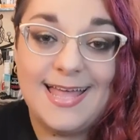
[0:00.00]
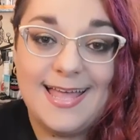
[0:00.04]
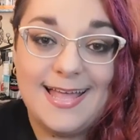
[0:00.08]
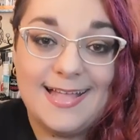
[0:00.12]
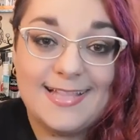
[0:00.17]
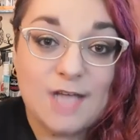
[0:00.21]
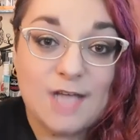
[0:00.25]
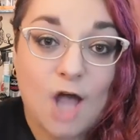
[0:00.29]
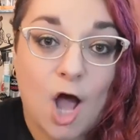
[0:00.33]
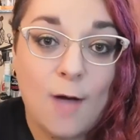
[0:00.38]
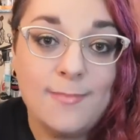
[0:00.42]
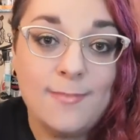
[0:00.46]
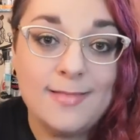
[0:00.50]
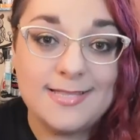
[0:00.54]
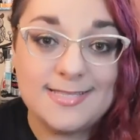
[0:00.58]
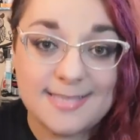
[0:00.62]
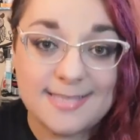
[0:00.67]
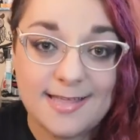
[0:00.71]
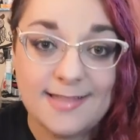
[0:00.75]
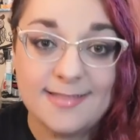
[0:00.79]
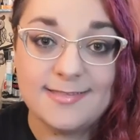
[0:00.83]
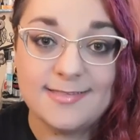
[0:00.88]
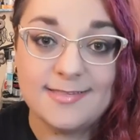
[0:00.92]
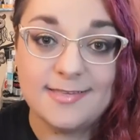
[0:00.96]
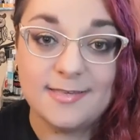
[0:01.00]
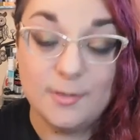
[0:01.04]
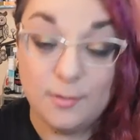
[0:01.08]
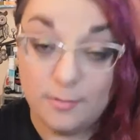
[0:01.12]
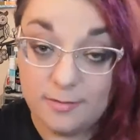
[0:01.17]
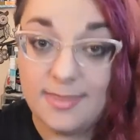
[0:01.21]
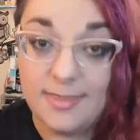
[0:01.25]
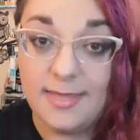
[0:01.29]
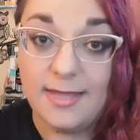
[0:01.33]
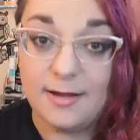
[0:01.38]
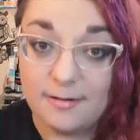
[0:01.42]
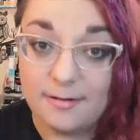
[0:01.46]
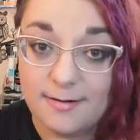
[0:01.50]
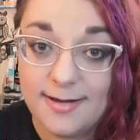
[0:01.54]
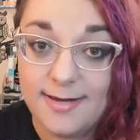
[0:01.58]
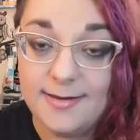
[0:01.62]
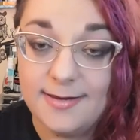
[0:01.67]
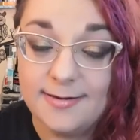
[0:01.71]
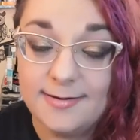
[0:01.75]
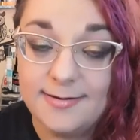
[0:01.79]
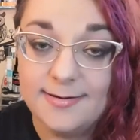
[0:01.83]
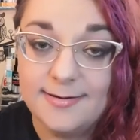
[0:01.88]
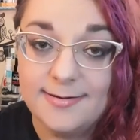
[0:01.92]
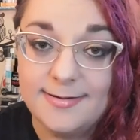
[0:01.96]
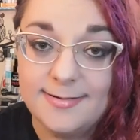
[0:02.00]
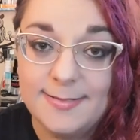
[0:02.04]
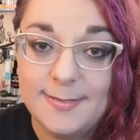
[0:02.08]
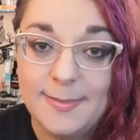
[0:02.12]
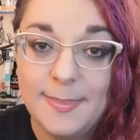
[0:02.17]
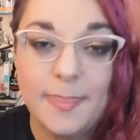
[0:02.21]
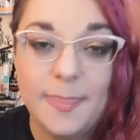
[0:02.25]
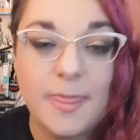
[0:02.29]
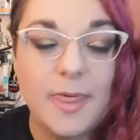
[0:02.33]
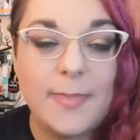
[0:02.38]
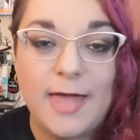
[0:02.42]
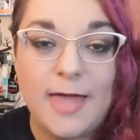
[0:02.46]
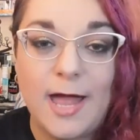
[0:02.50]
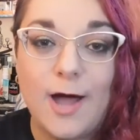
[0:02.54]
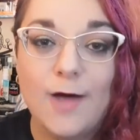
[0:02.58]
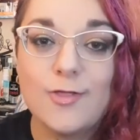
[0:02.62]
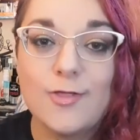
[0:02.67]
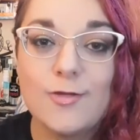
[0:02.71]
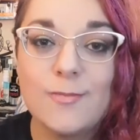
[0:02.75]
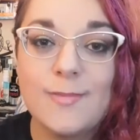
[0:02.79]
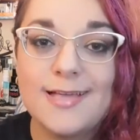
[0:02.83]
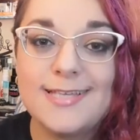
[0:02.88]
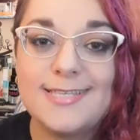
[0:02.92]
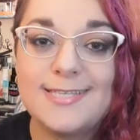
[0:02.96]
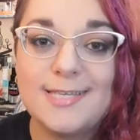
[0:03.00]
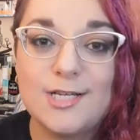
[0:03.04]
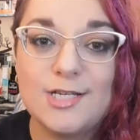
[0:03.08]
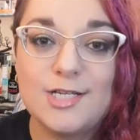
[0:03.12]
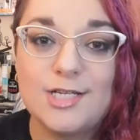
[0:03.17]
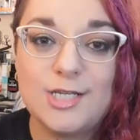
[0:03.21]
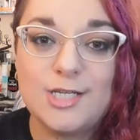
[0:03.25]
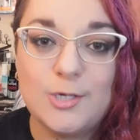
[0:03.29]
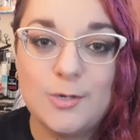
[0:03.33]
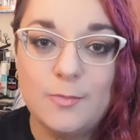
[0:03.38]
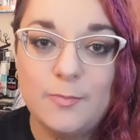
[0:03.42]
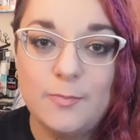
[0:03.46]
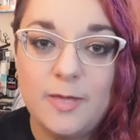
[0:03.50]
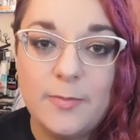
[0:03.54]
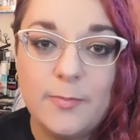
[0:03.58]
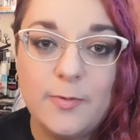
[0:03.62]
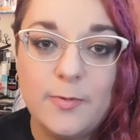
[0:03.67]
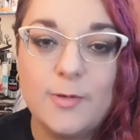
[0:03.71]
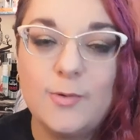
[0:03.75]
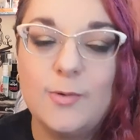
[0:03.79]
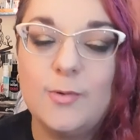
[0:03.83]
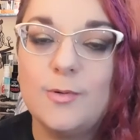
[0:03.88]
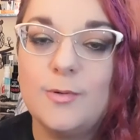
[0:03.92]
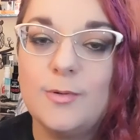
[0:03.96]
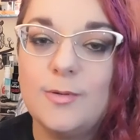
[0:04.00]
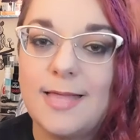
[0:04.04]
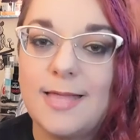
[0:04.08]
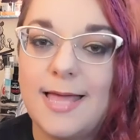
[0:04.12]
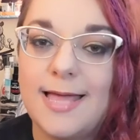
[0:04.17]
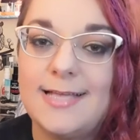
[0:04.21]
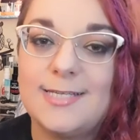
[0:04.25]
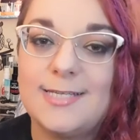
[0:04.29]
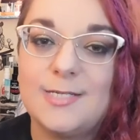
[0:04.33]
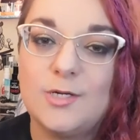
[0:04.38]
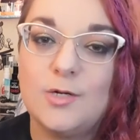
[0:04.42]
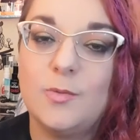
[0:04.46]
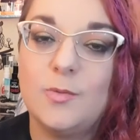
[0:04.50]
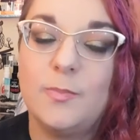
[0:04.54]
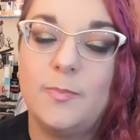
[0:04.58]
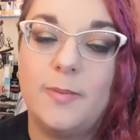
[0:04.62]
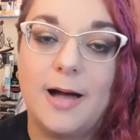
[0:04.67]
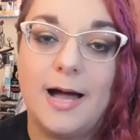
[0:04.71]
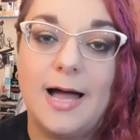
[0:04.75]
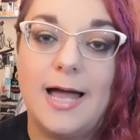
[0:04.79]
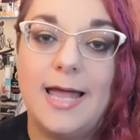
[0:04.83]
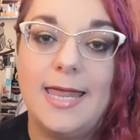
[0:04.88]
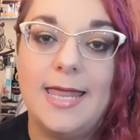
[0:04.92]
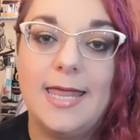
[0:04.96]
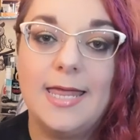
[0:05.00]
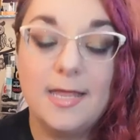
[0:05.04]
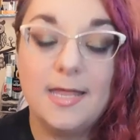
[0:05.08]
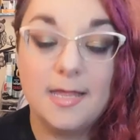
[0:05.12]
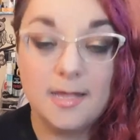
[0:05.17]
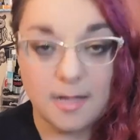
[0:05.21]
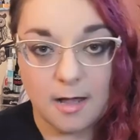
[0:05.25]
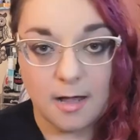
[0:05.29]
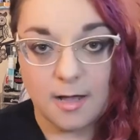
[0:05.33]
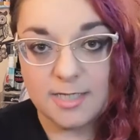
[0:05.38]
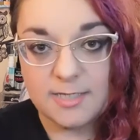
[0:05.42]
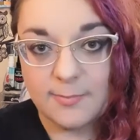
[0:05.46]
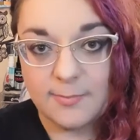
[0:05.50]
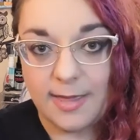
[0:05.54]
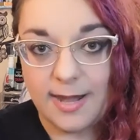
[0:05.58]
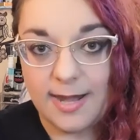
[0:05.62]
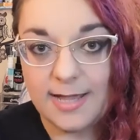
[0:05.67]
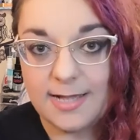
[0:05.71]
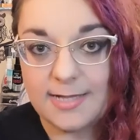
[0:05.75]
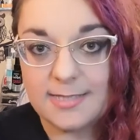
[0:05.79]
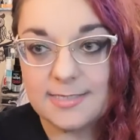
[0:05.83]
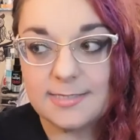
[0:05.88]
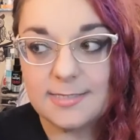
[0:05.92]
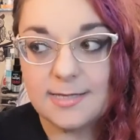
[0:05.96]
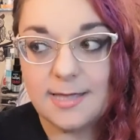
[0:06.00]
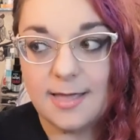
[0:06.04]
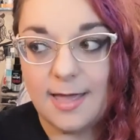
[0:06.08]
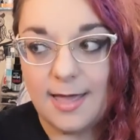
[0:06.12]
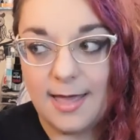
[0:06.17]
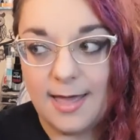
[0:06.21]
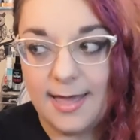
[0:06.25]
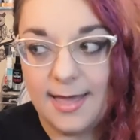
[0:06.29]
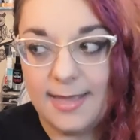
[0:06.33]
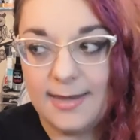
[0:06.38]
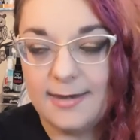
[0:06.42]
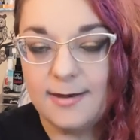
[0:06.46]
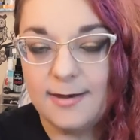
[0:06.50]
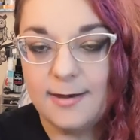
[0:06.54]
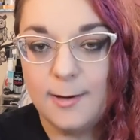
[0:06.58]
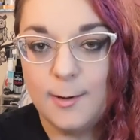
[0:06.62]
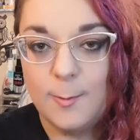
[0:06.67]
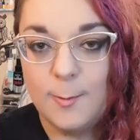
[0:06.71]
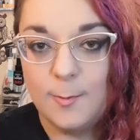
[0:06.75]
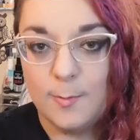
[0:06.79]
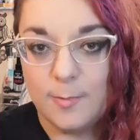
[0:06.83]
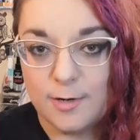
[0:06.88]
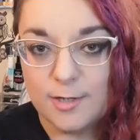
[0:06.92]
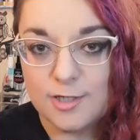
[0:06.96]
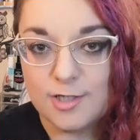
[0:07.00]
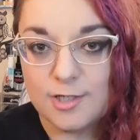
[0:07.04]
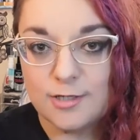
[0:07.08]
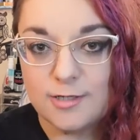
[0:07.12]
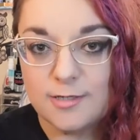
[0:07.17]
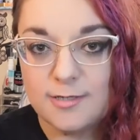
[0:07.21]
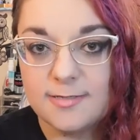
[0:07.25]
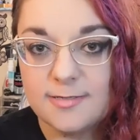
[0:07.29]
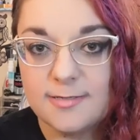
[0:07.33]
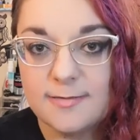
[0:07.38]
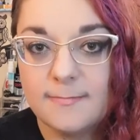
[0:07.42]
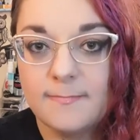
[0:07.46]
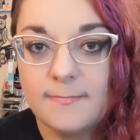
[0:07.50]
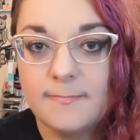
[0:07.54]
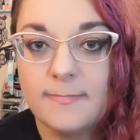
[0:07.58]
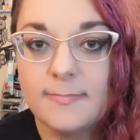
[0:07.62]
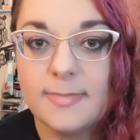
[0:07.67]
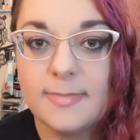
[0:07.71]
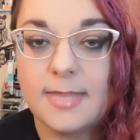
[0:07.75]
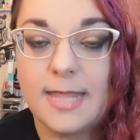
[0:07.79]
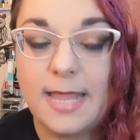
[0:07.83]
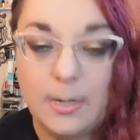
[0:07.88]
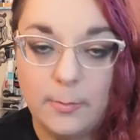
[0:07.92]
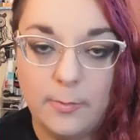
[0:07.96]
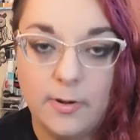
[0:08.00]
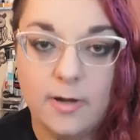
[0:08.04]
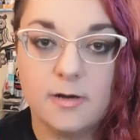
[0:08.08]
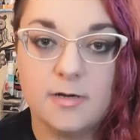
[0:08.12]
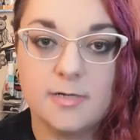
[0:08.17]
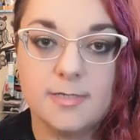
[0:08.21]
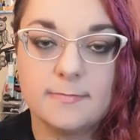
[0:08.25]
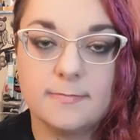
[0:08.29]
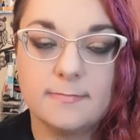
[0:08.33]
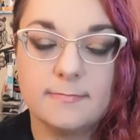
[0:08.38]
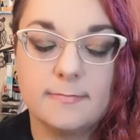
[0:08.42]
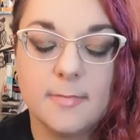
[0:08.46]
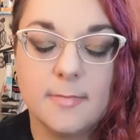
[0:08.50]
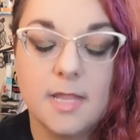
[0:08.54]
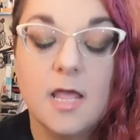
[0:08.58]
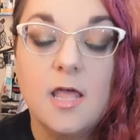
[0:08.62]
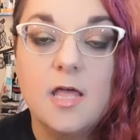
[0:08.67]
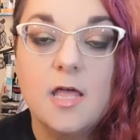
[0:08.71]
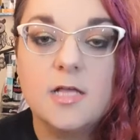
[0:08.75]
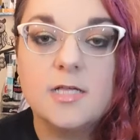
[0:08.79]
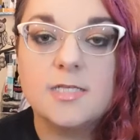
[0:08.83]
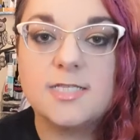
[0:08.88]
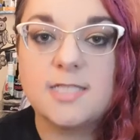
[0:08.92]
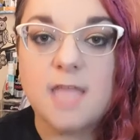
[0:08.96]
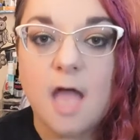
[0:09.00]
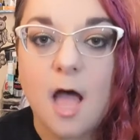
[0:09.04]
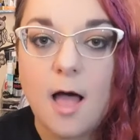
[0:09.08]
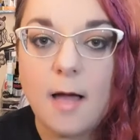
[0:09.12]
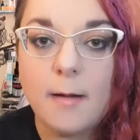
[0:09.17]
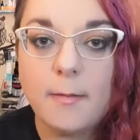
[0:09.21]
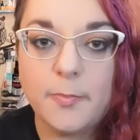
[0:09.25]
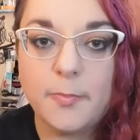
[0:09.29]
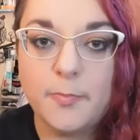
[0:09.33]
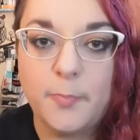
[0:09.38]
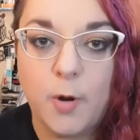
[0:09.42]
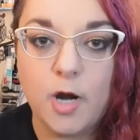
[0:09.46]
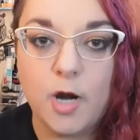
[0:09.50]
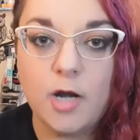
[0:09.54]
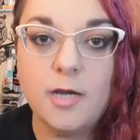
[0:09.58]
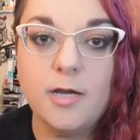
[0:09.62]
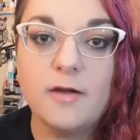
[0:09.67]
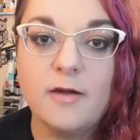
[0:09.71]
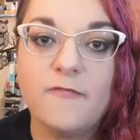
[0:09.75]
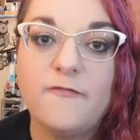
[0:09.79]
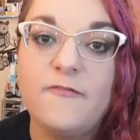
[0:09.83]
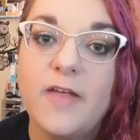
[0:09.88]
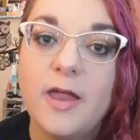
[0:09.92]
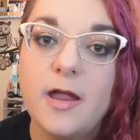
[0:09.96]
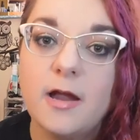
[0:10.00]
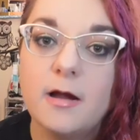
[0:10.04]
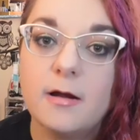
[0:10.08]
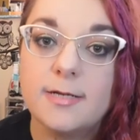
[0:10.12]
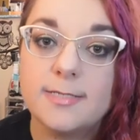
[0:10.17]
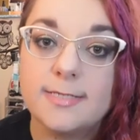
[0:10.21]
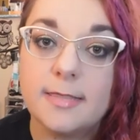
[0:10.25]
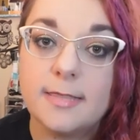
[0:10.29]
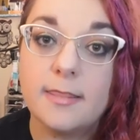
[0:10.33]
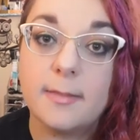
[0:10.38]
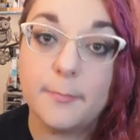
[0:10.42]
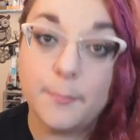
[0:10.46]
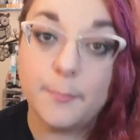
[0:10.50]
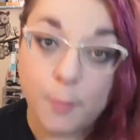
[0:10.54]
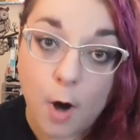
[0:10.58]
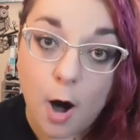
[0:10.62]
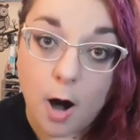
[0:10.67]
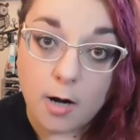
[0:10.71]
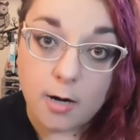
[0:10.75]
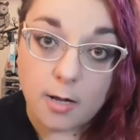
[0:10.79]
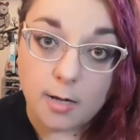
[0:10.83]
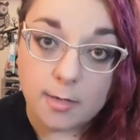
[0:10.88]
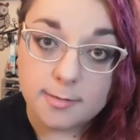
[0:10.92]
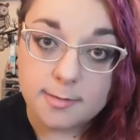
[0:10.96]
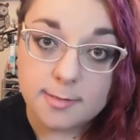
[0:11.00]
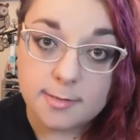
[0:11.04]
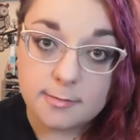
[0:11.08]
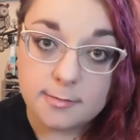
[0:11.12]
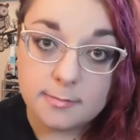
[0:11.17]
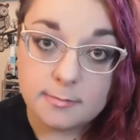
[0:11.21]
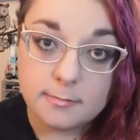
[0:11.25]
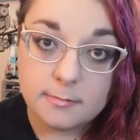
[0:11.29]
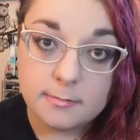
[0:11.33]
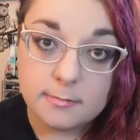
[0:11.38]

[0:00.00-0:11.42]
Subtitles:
It's common sense, you think, right? But my other message to people who like to buy cosmetics at Marshalls and Winners. Stop putting your fingers in the product.